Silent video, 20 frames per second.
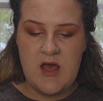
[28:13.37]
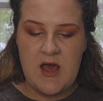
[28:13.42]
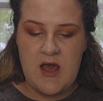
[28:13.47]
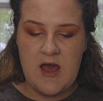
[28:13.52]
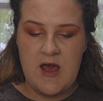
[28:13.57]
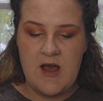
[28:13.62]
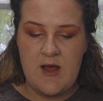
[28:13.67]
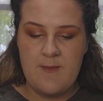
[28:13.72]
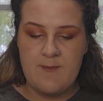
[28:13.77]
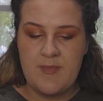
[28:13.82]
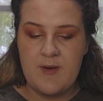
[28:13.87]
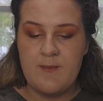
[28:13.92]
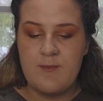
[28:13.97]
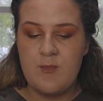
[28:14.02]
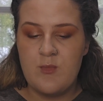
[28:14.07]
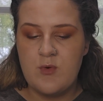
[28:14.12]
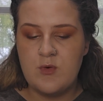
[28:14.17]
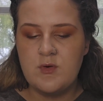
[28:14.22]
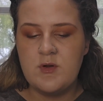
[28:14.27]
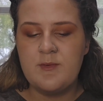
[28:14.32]
But
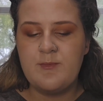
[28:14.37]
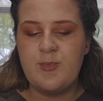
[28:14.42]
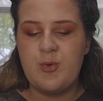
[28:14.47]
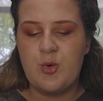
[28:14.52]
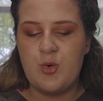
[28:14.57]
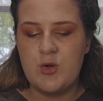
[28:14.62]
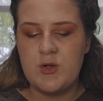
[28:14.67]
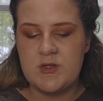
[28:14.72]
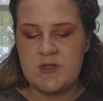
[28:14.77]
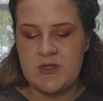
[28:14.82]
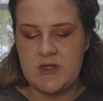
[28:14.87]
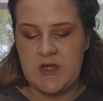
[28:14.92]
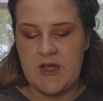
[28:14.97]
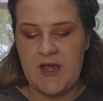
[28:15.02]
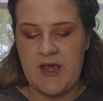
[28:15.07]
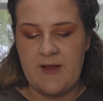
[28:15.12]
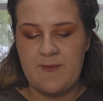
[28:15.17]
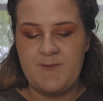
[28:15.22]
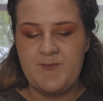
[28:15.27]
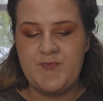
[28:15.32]
more
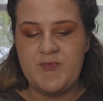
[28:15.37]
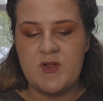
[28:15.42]
importantly,